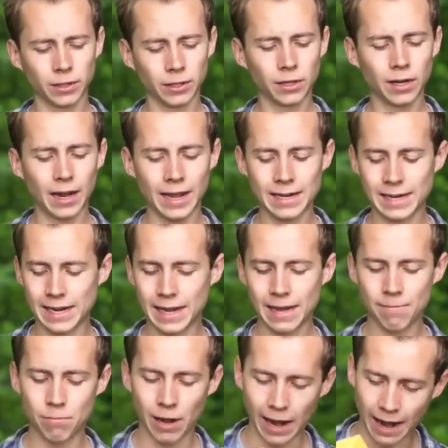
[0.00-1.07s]
a really good
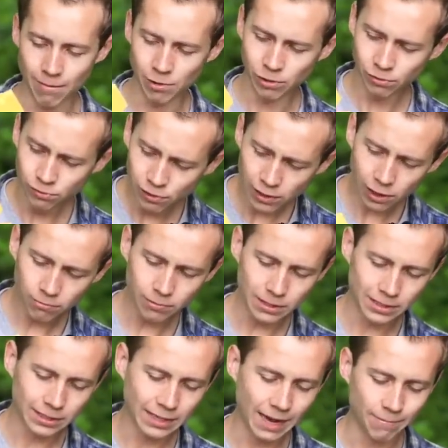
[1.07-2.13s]
idea, but I'm a little
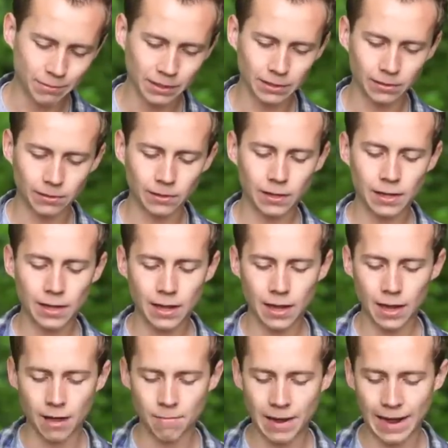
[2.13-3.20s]
bit skeptical
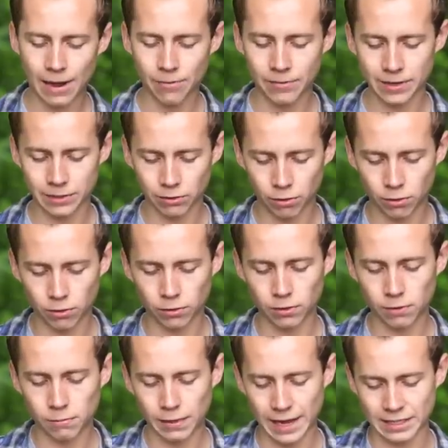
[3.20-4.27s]
about this
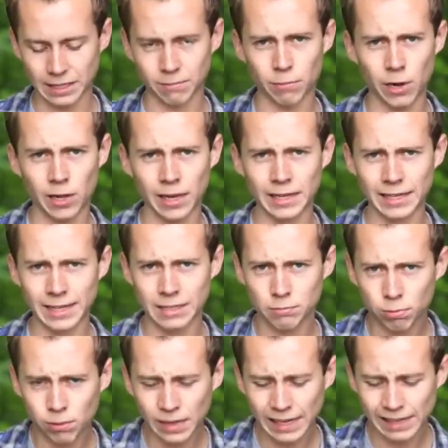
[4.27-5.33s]
whole plastic ball idea.
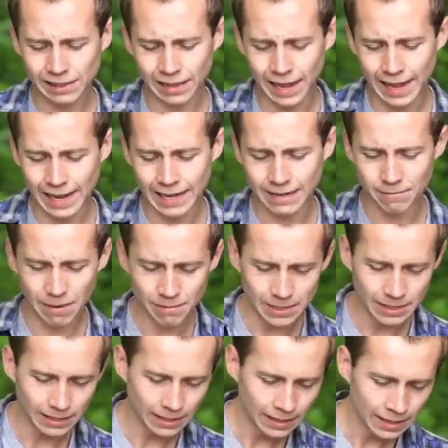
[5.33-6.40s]
It's pretty light,
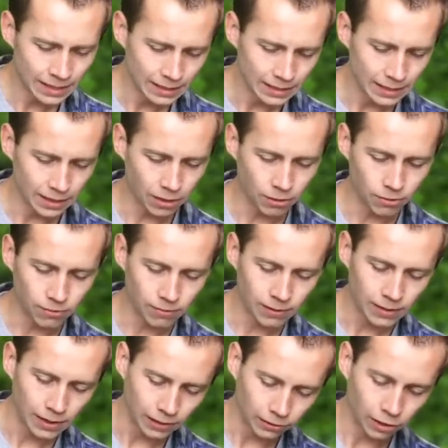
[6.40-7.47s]
maybe, you know,
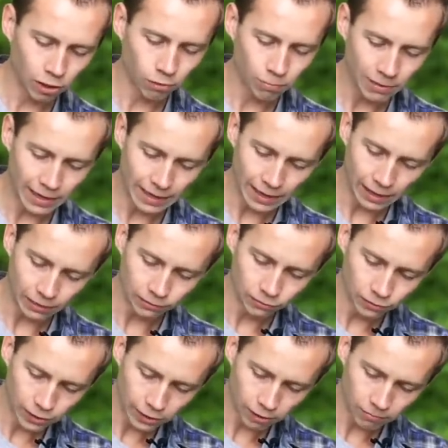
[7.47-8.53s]
a little bit, a
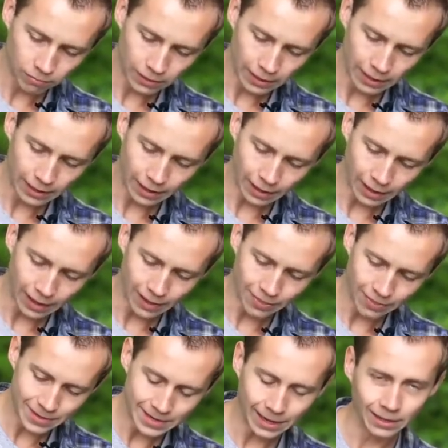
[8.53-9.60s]
little bit
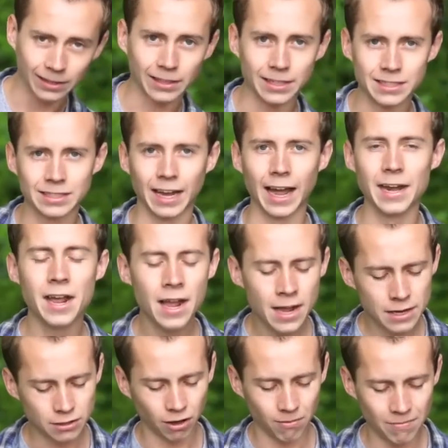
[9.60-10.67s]
on the delicate side.
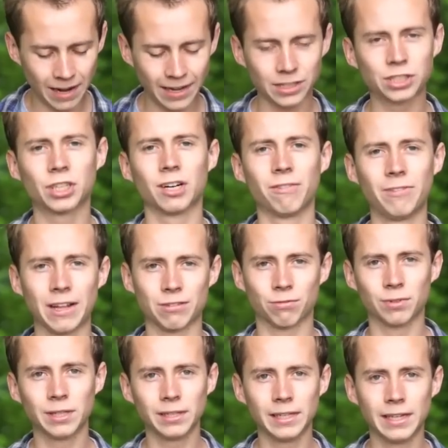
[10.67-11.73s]
So I'm not sure if
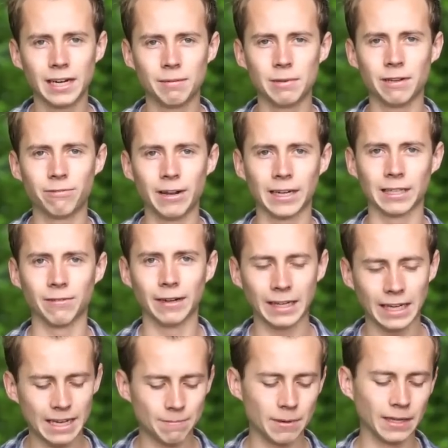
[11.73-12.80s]
that's really going to be effective
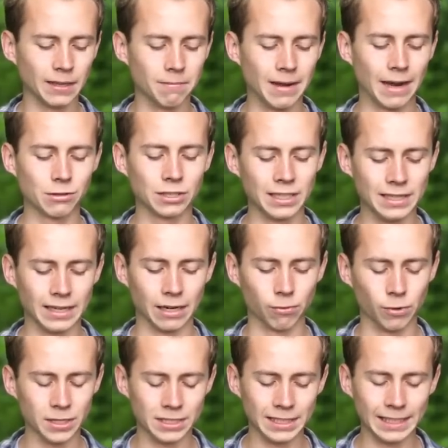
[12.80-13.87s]
at keeping the mouse in there
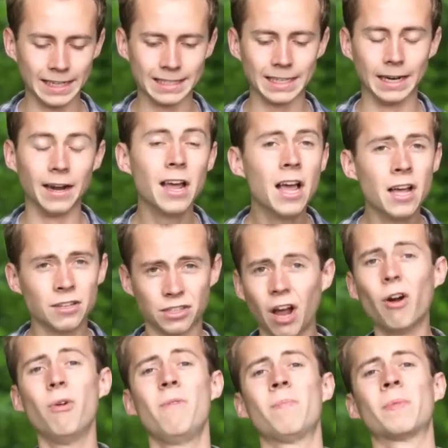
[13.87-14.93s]
once he gets in.
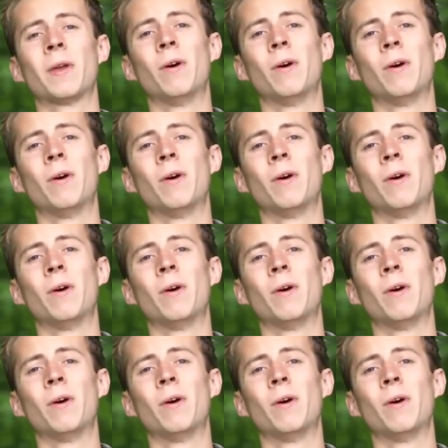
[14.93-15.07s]
So,